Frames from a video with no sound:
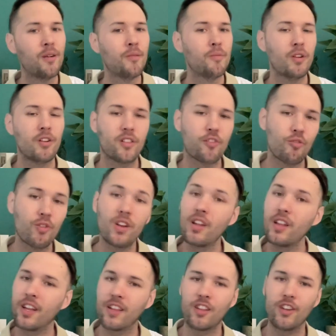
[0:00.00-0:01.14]
But let's
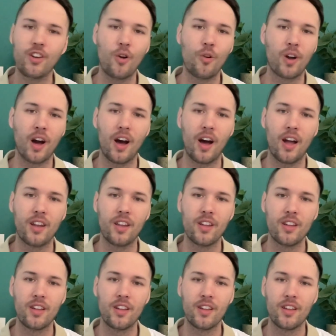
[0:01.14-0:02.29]
really get to know God
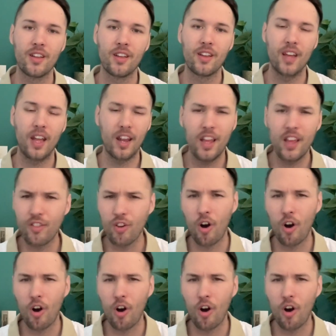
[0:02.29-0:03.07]
and his